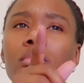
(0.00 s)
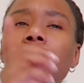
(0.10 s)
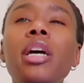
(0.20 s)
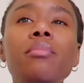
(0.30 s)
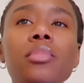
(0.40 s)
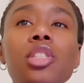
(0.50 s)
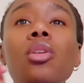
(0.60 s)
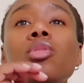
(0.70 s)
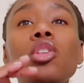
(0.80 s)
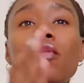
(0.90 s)
Yeah,
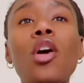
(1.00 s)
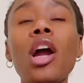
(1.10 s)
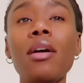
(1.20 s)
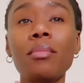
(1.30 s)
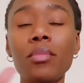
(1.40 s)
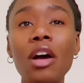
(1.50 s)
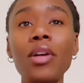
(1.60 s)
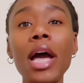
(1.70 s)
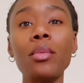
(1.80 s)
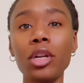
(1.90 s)
so far
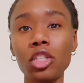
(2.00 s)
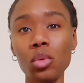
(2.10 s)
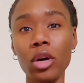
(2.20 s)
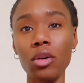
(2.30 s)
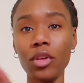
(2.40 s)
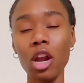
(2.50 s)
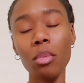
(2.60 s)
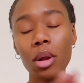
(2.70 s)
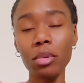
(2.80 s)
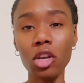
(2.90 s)
I've gotten rid of 12, and I'll
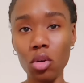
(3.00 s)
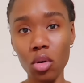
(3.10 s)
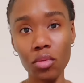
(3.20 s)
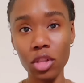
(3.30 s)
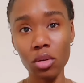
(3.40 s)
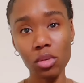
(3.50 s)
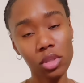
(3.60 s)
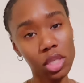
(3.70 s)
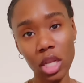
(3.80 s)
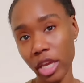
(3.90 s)
probably go over
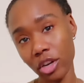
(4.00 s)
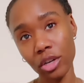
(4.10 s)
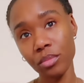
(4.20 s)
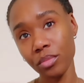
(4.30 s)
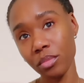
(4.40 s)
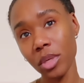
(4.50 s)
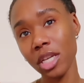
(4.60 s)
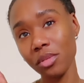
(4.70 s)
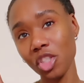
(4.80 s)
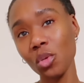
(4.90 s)
those later,
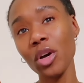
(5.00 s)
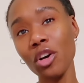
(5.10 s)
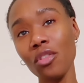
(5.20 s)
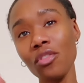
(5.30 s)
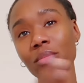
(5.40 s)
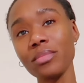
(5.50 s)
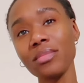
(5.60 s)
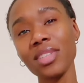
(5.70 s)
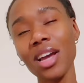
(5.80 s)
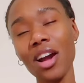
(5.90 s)
but 12
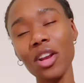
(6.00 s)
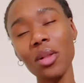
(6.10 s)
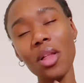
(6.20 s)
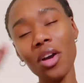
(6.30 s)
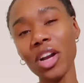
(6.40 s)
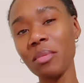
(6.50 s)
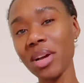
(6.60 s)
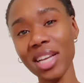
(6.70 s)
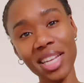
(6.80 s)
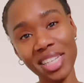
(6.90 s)
are no longer in
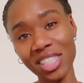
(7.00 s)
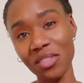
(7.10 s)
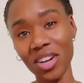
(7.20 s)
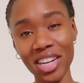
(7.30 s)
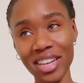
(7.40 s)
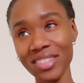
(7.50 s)
my collection right